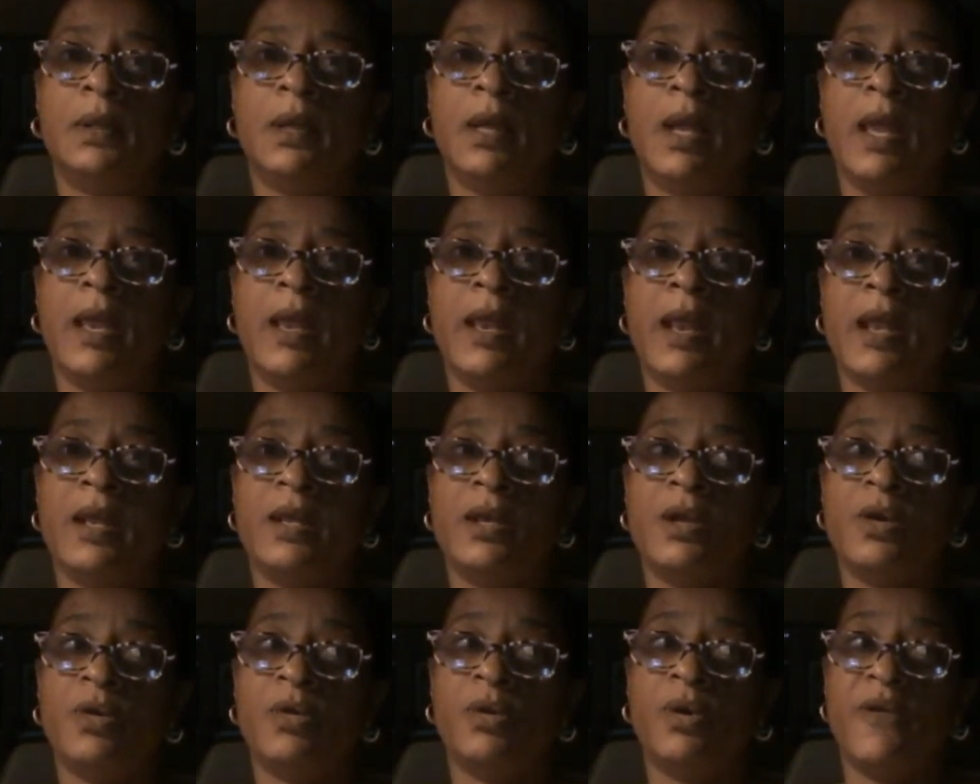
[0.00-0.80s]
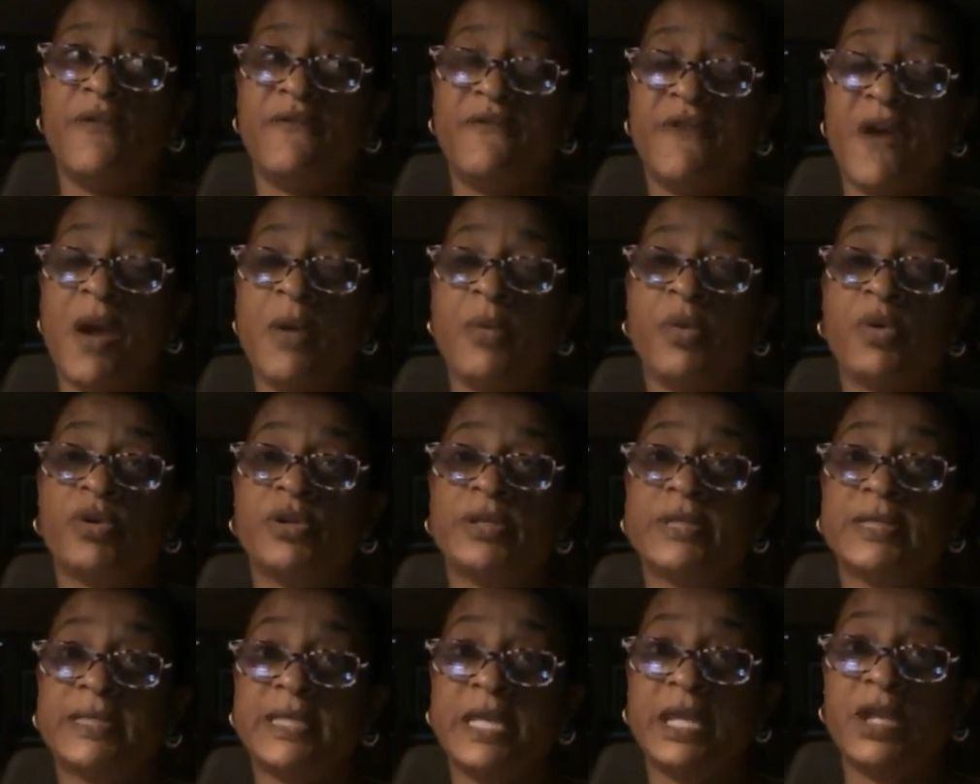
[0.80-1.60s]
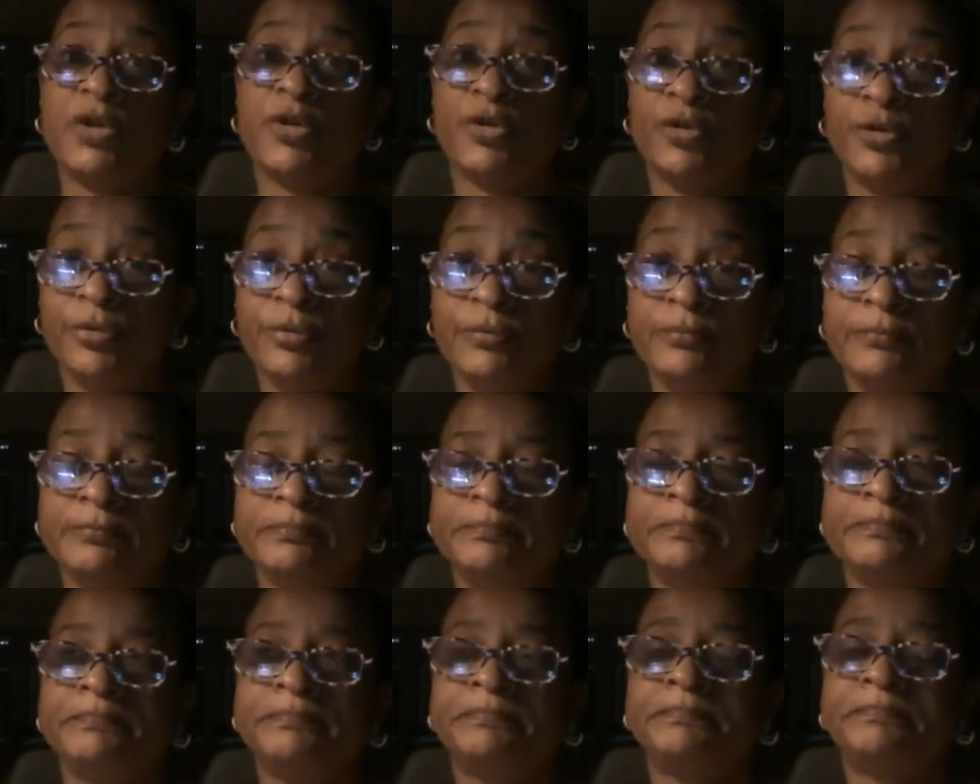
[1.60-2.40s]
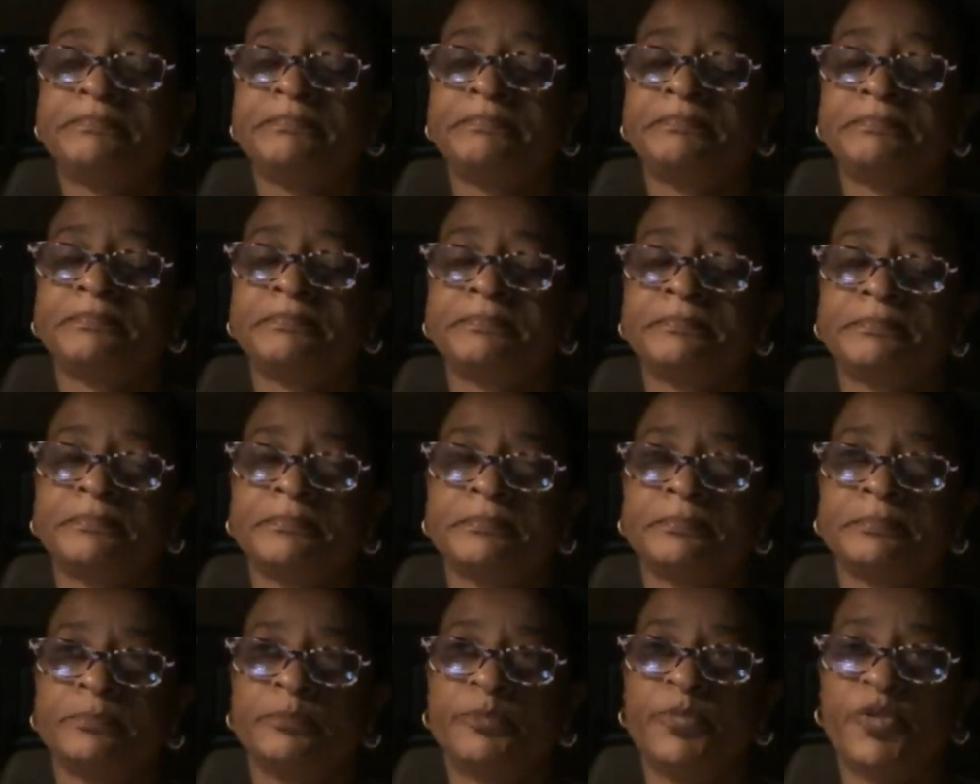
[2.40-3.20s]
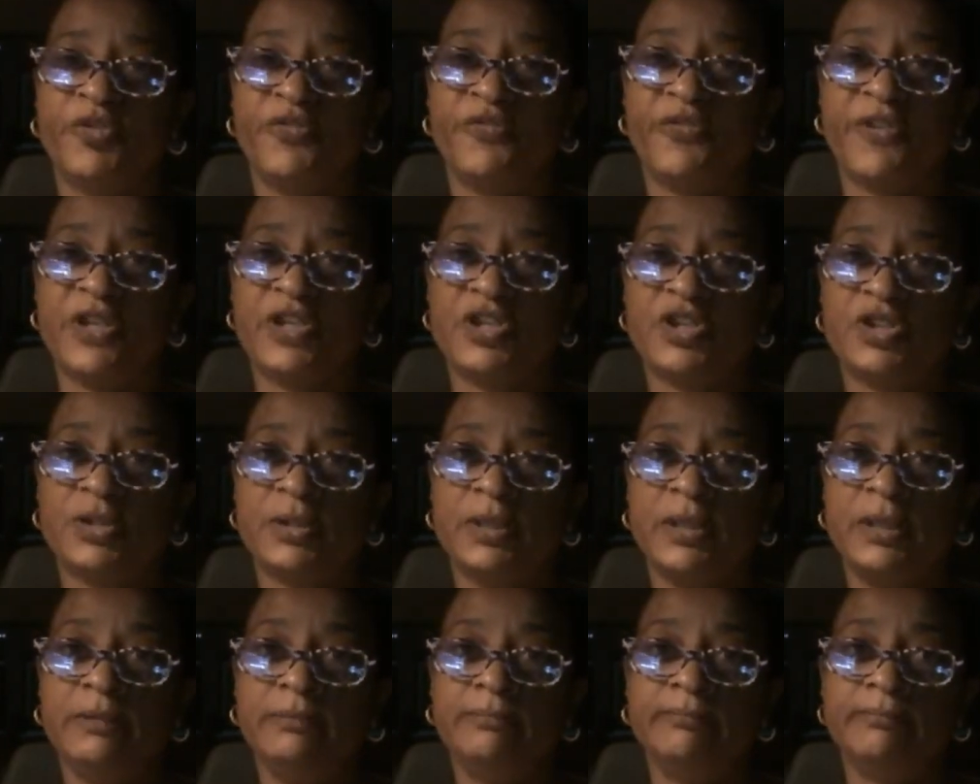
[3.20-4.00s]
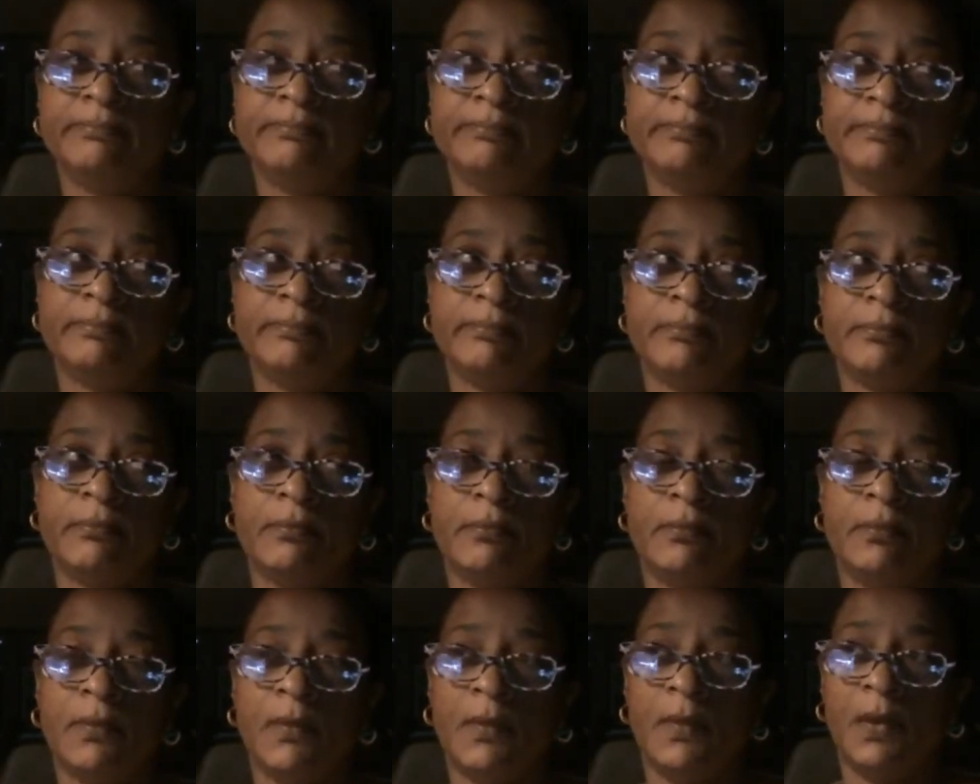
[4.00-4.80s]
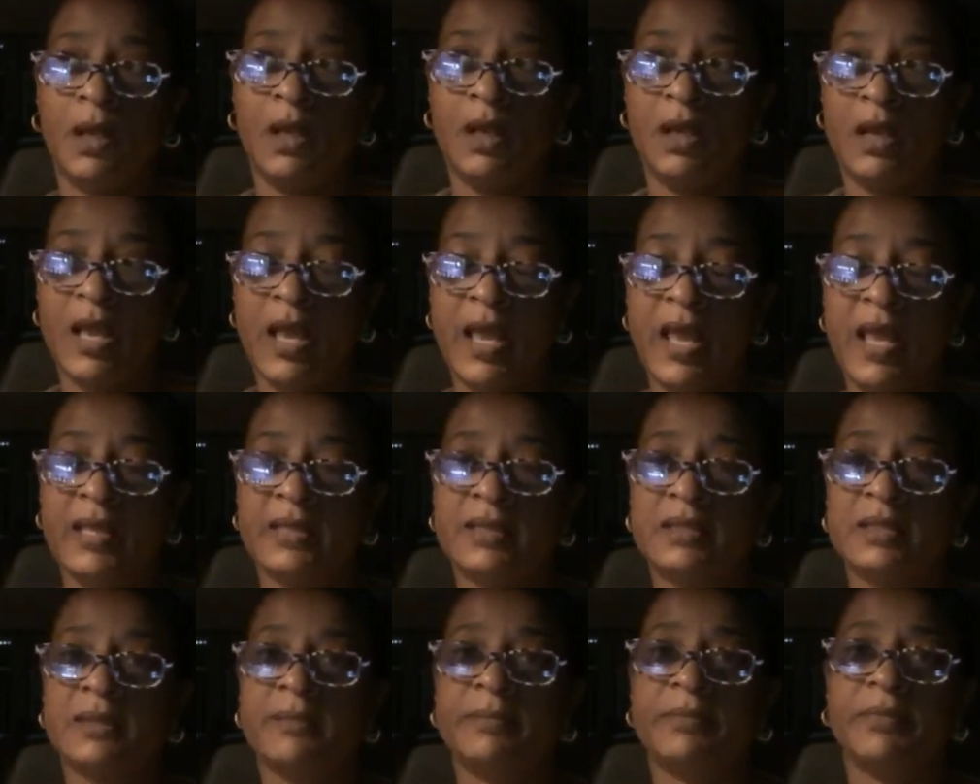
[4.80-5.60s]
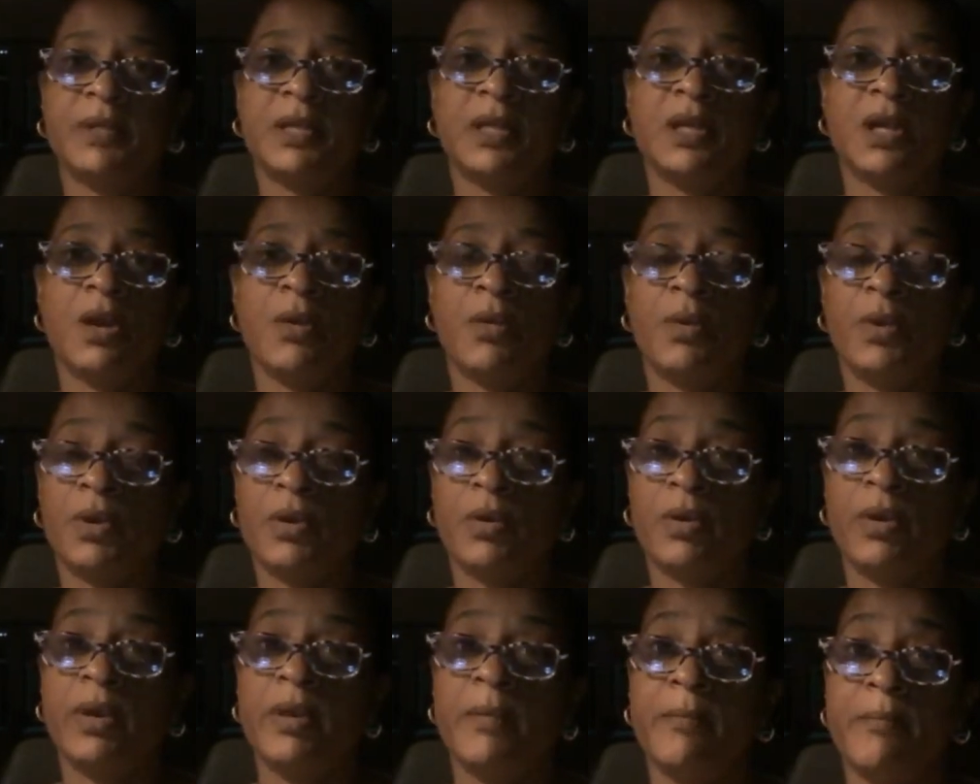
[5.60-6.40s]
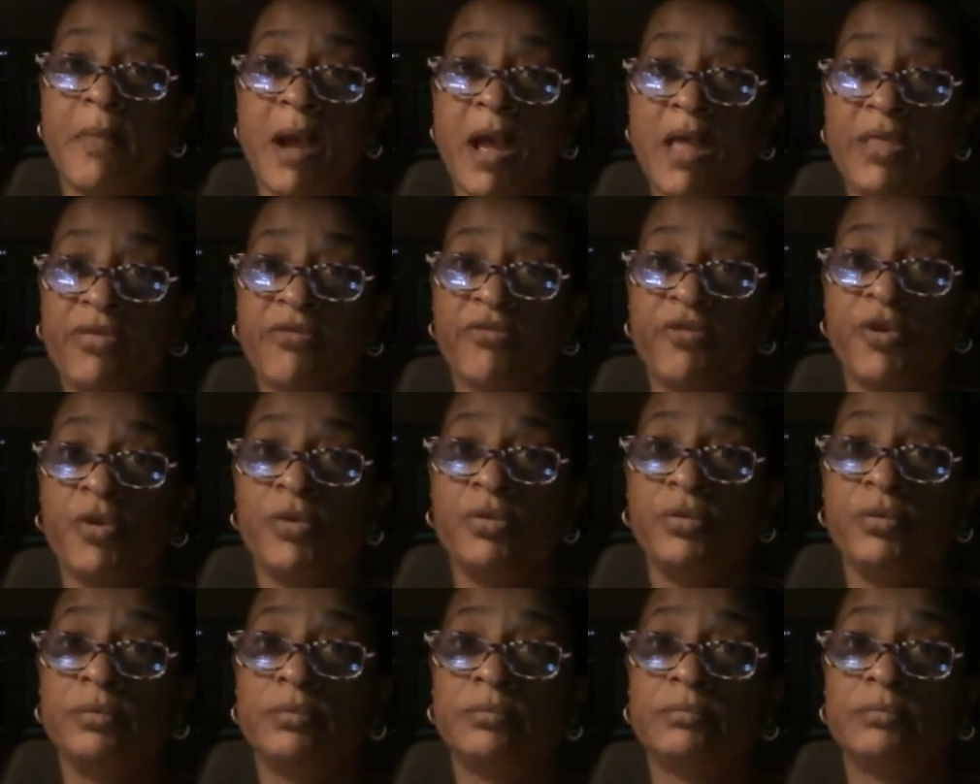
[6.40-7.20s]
And I know if I were a singer professionally and I had something going on in my throat,